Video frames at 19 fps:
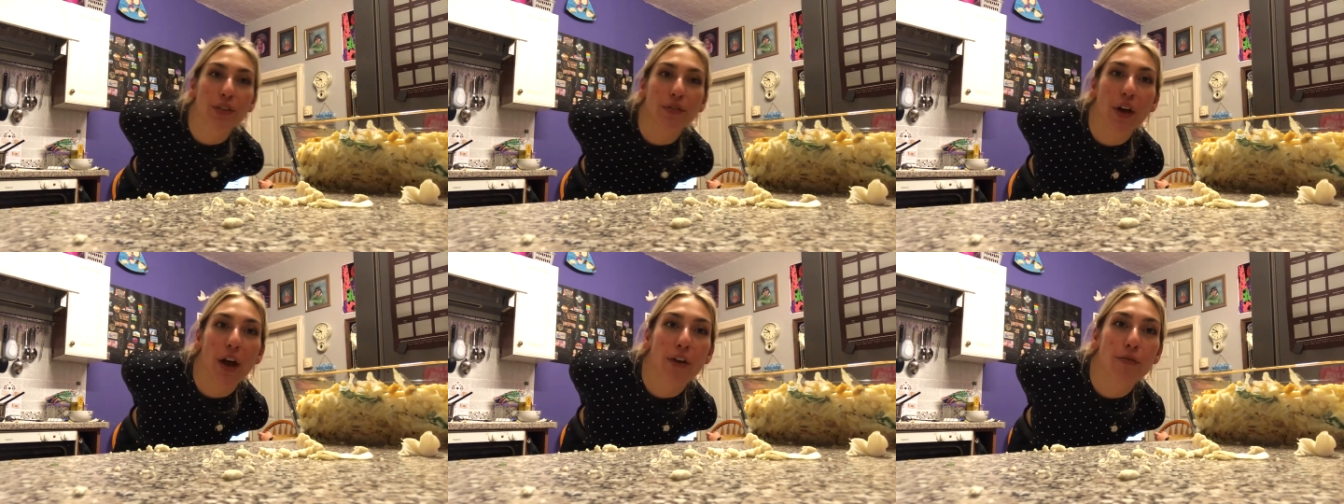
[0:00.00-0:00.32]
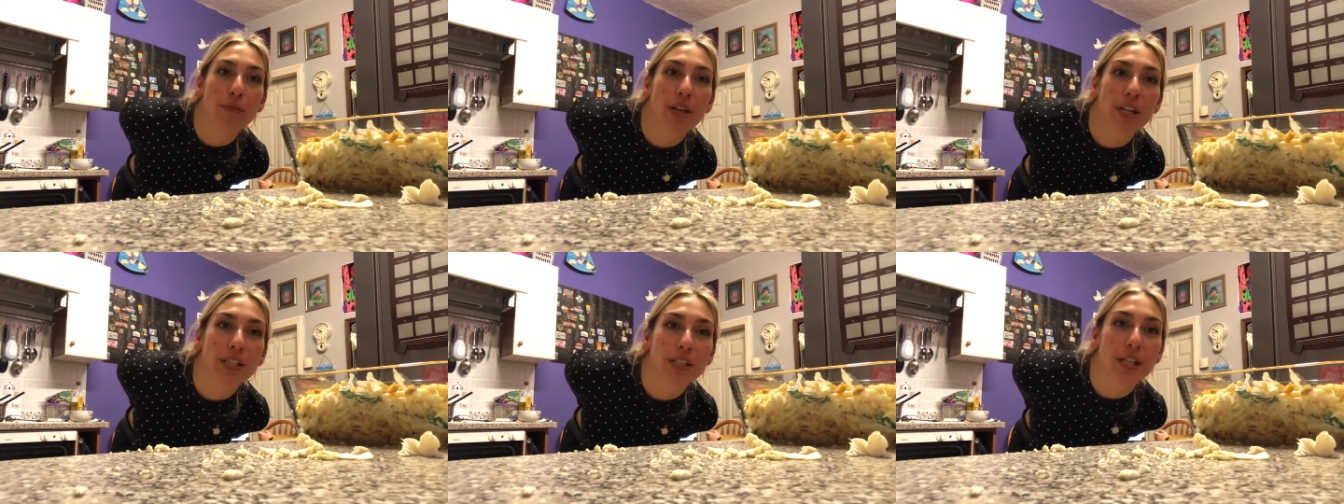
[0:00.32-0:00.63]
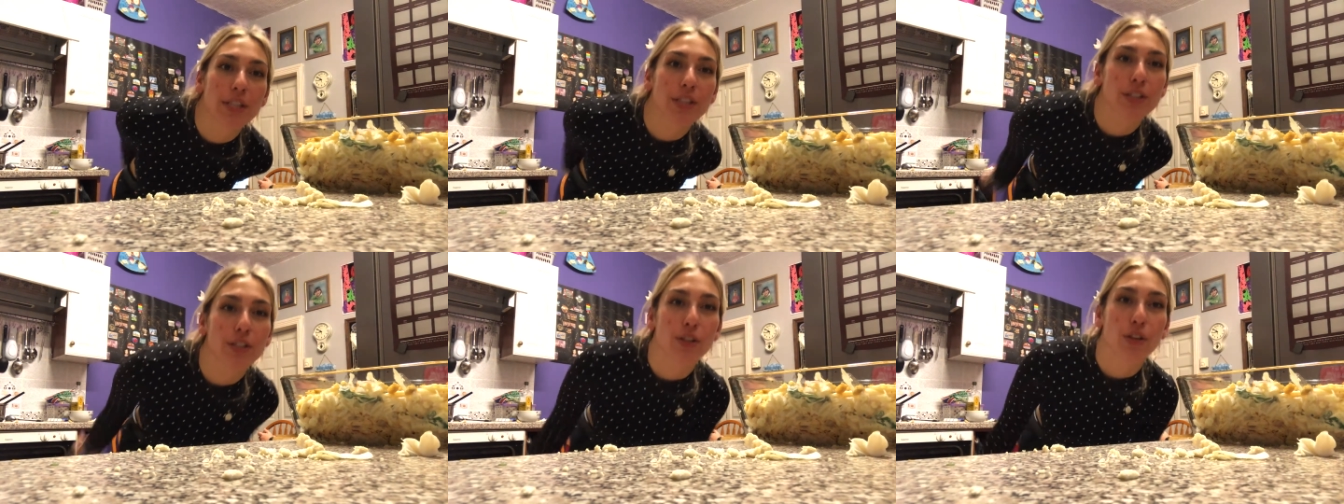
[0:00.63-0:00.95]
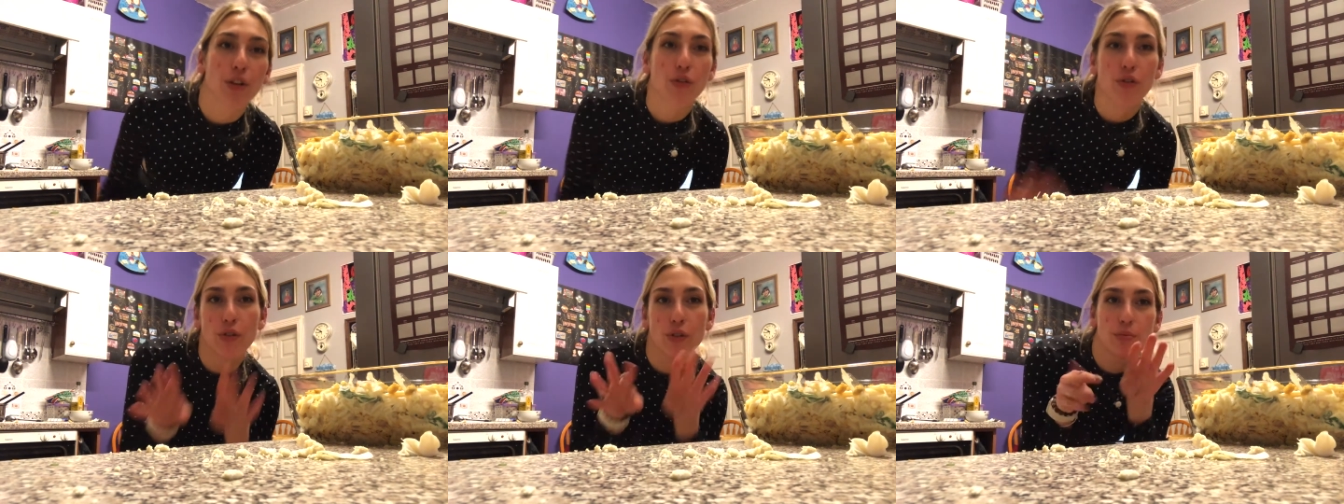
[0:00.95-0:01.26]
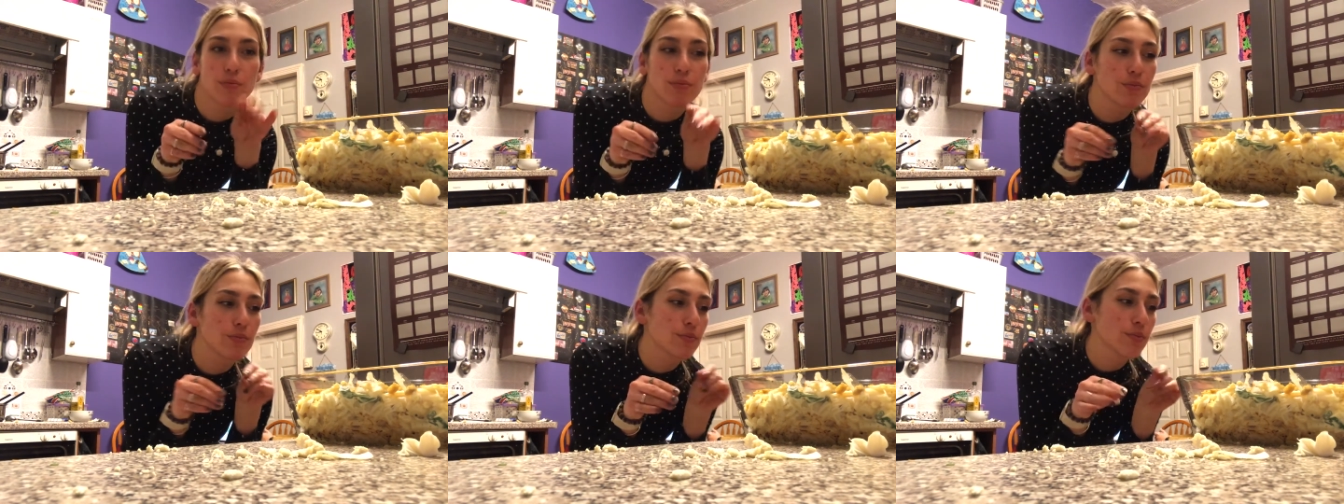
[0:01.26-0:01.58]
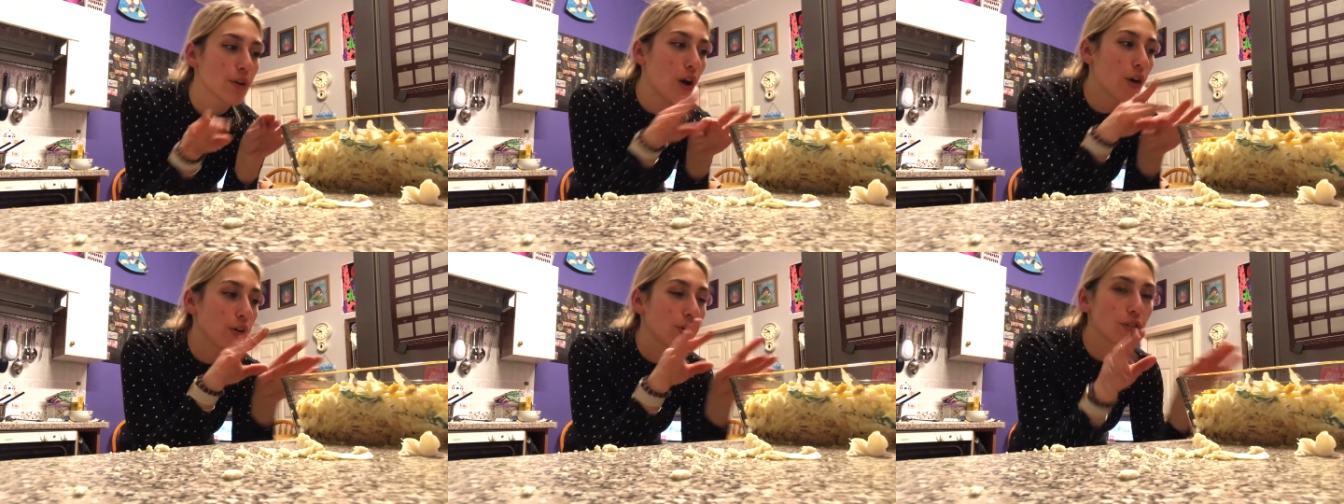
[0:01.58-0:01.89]
5 minutes until the crumbs
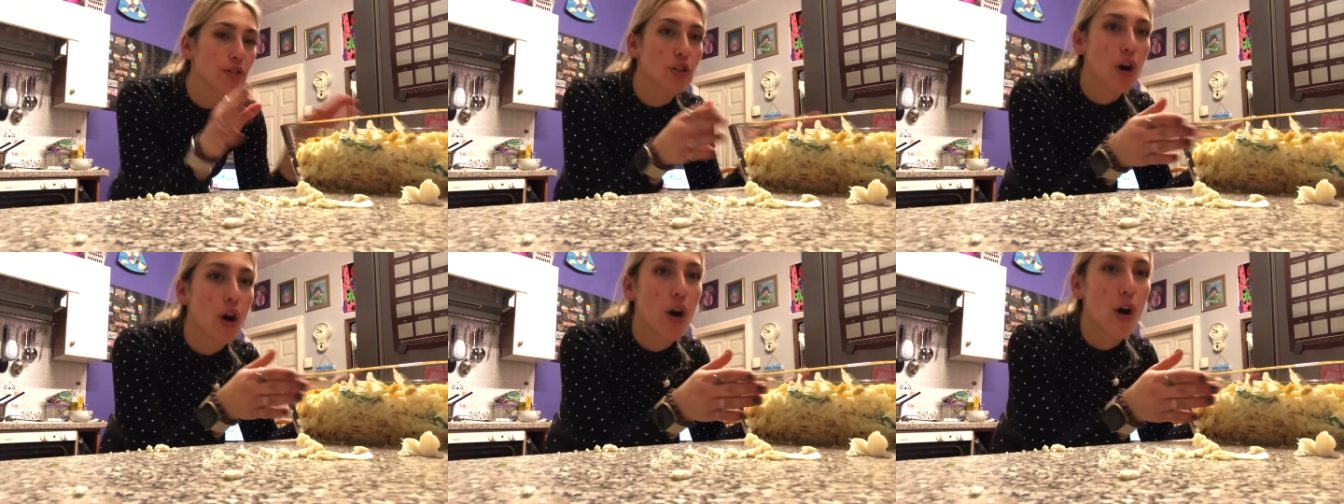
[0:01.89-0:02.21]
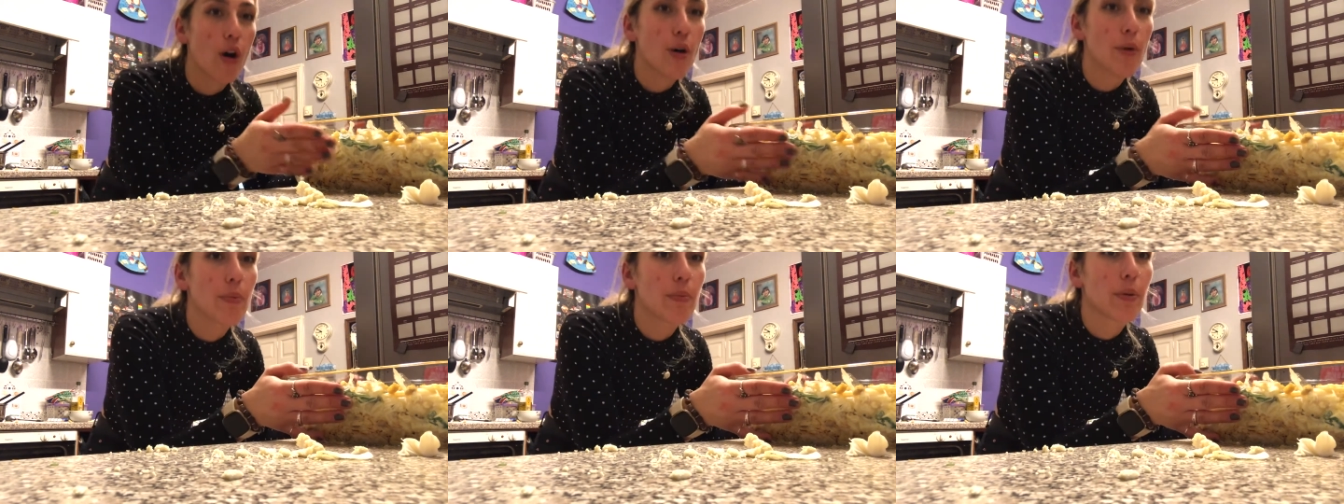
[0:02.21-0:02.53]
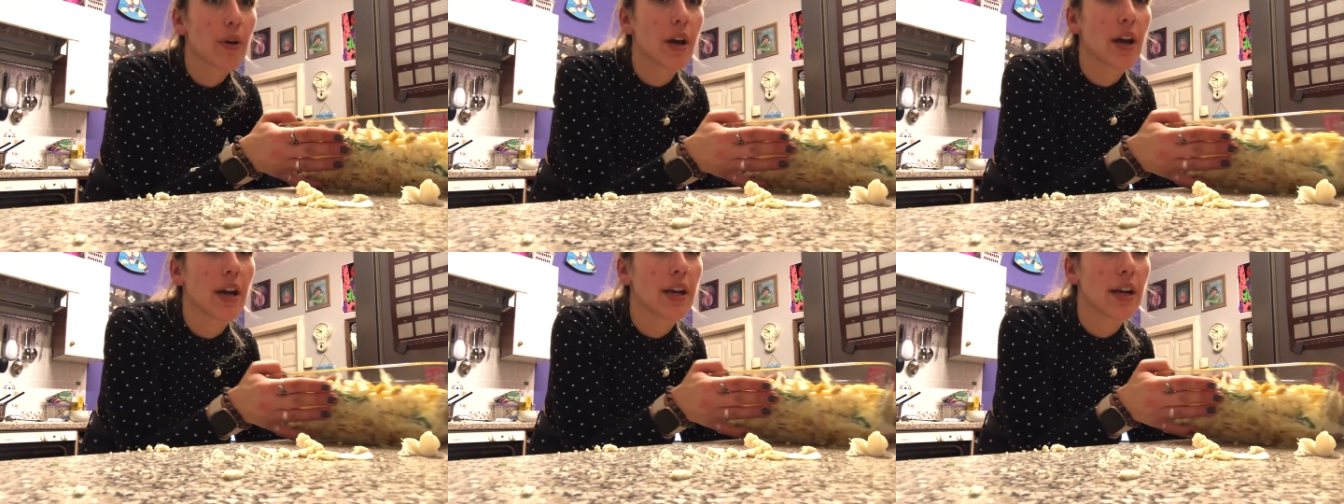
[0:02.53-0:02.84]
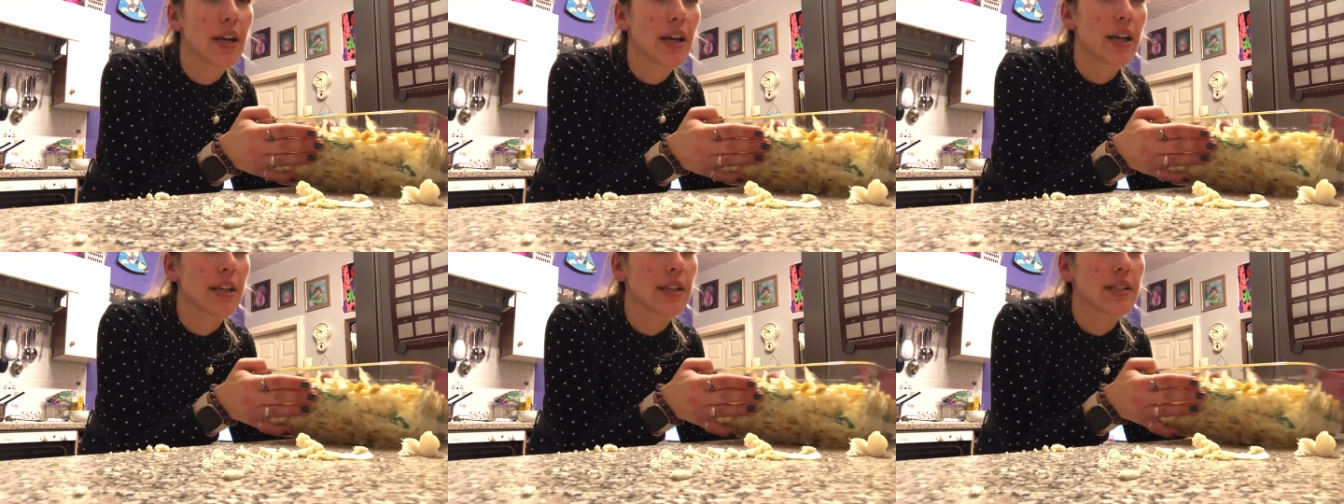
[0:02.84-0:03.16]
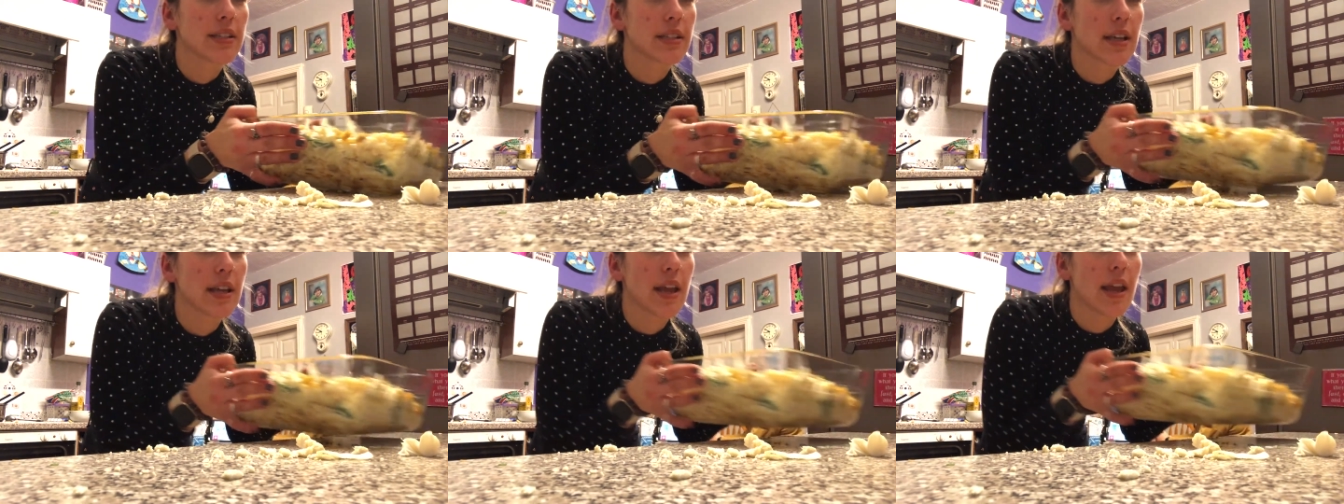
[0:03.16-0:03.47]
on top is